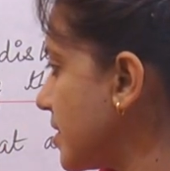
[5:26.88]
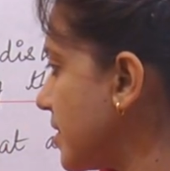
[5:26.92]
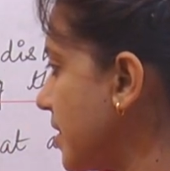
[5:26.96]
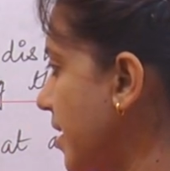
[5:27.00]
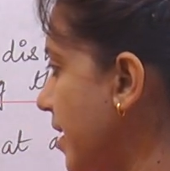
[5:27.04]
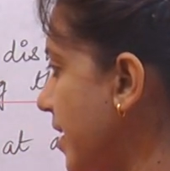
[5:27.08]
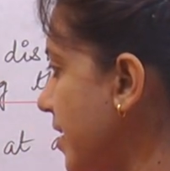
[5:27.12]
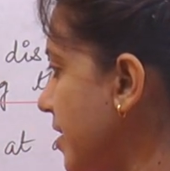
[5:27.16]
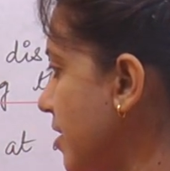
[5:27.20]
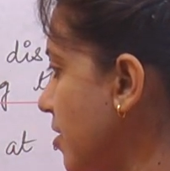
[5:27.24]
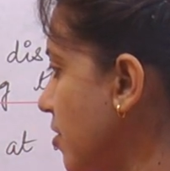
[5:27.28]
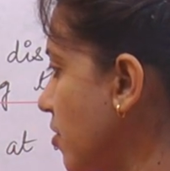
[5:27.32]

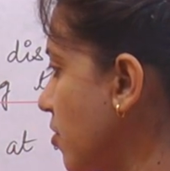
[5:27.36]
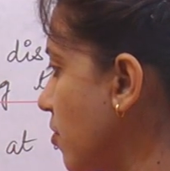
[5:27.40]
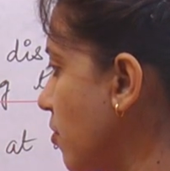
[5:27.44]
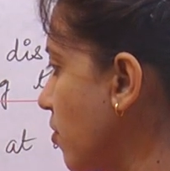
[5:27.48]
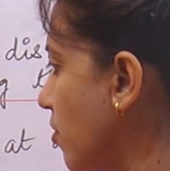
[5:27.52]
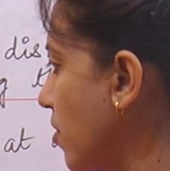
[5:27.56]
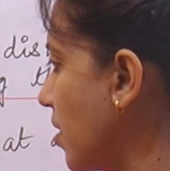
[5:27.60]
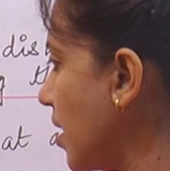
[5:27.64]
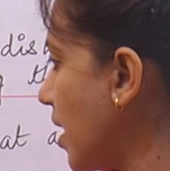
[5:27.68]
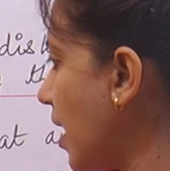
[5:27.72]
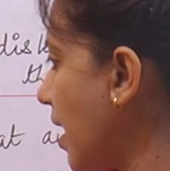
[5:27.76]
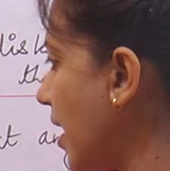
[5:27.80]
that
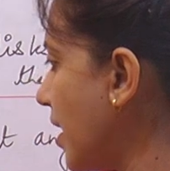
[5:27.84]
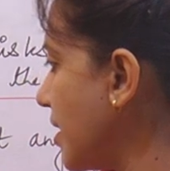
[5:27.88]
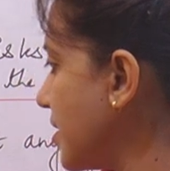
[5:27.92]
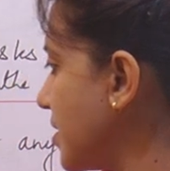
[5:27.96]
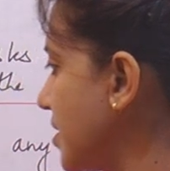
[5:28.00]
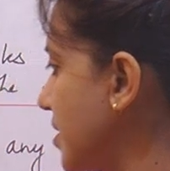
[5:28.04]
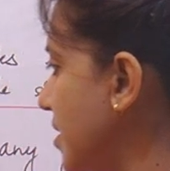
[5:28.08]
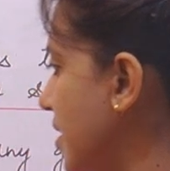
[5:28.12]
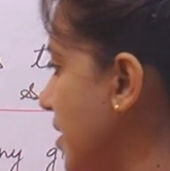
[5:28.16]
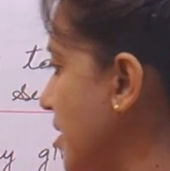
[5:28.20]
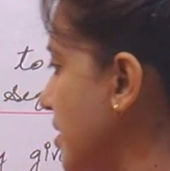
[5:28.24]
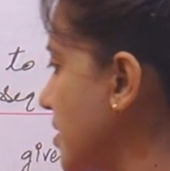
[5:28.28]
no
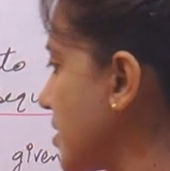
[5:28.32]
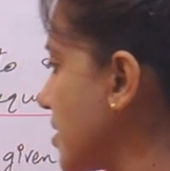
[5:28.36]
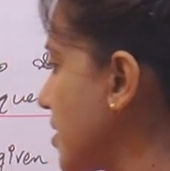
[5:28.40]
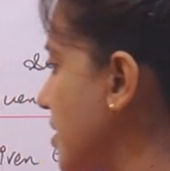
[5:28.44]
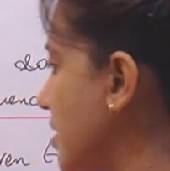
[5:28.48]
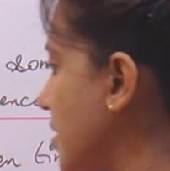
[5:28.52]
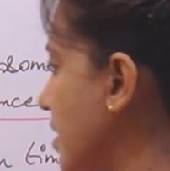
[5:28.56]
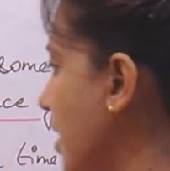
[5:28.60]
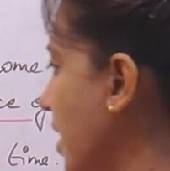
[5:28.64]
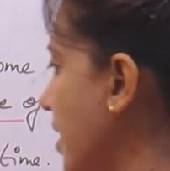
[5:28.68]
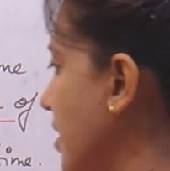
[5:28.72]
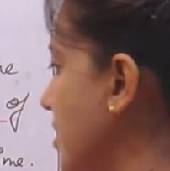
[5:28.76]
large
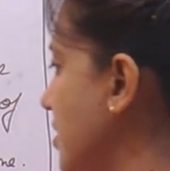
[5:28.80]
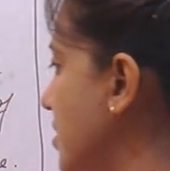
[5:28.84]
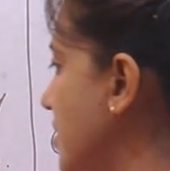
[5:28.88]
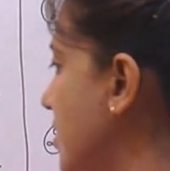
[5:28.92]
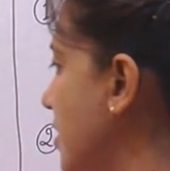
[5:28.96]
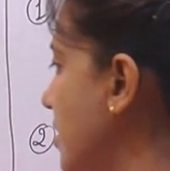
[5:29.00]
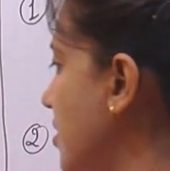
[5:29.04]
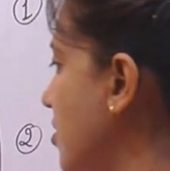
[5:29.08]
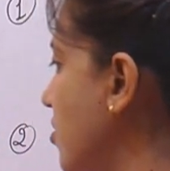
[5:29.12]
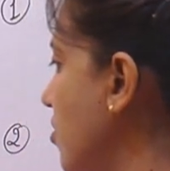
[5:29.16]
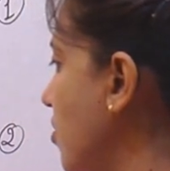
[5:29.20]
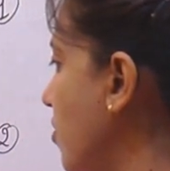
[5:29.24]
disk can
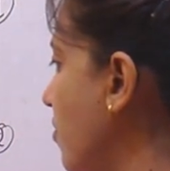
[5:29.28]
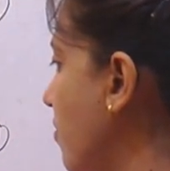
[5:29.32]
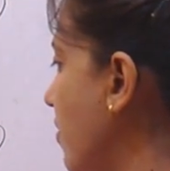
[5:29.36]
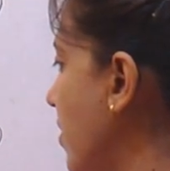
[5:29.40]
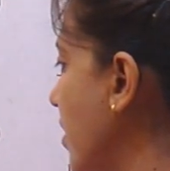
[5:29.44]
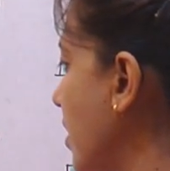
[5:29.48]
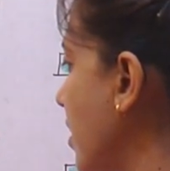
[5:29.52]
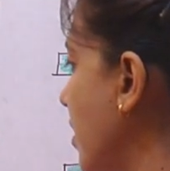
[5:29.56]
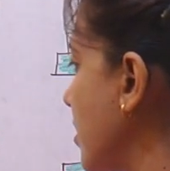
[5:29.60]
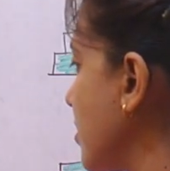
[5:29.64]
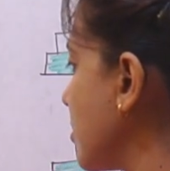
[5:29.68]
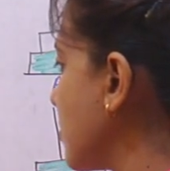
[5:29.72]
sit
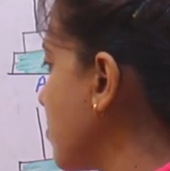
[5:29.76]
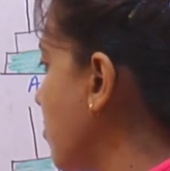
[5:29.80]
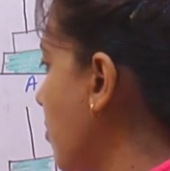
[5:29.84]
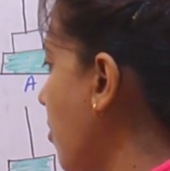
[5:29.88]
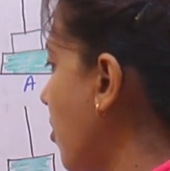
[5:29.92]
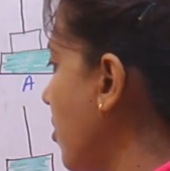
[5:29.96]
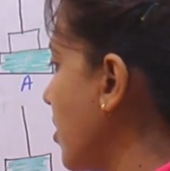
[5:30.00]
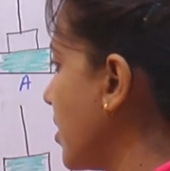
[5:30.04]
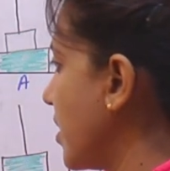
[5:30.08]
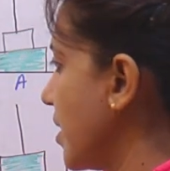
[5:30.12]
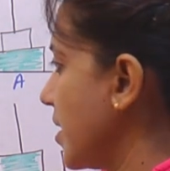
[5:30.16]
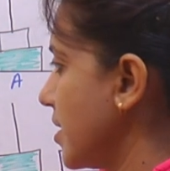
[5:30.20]
over a
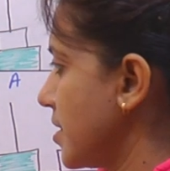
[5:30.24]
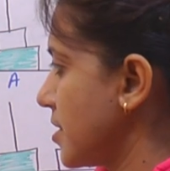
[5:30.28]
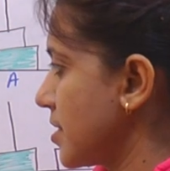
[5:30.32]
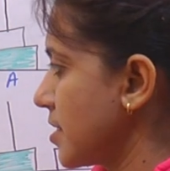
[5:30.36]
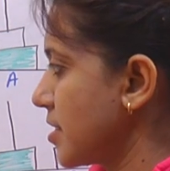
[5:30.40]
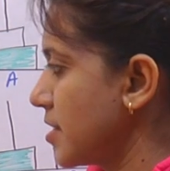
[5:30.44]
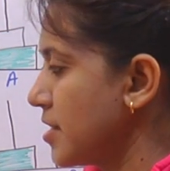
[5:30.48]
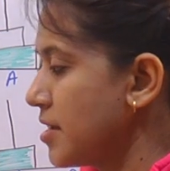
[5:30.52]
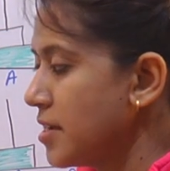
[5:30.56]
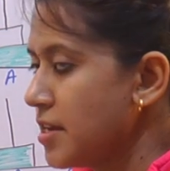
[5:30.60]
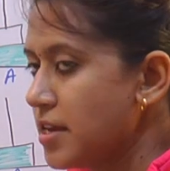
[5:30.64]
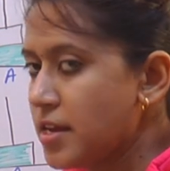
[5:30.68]
small
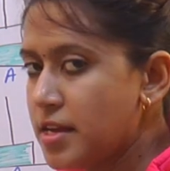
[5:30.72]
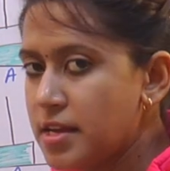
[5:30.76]
disk.